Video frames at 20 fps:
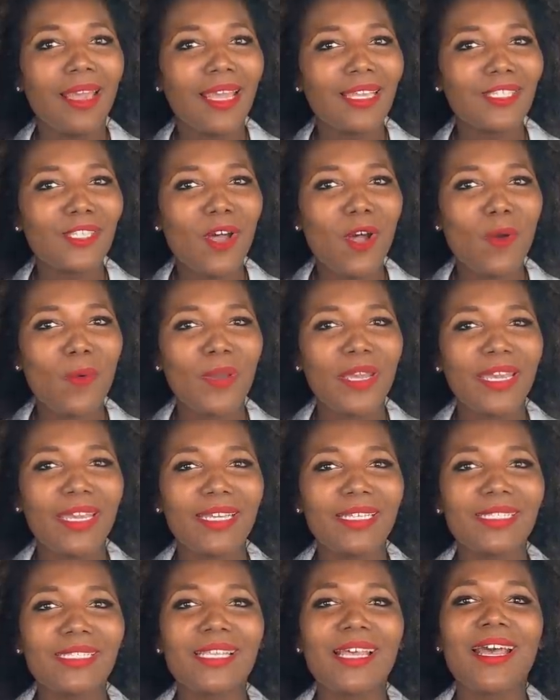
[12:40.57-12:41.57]
As
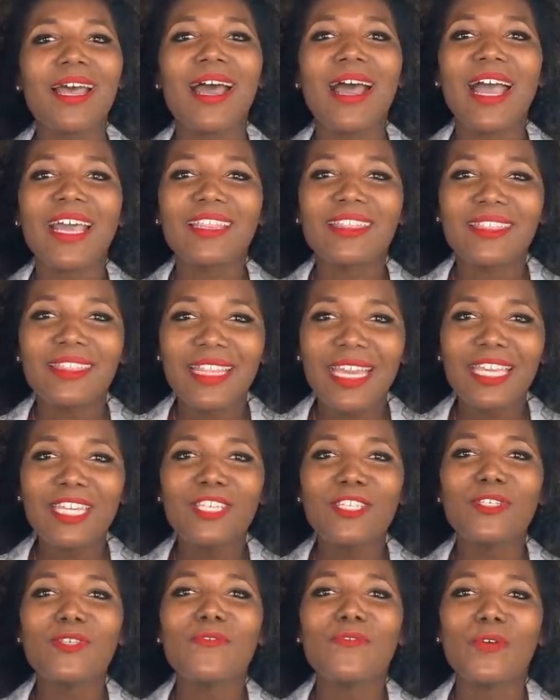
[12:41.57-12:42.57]
always, I
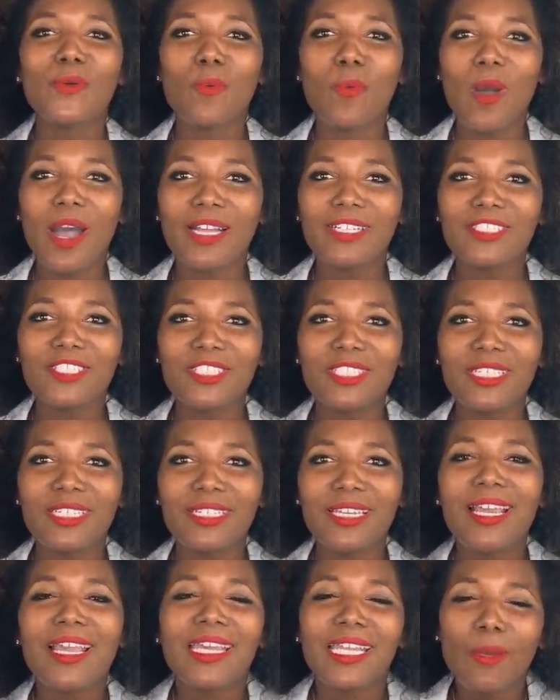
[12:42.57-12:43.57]
thank you for watching,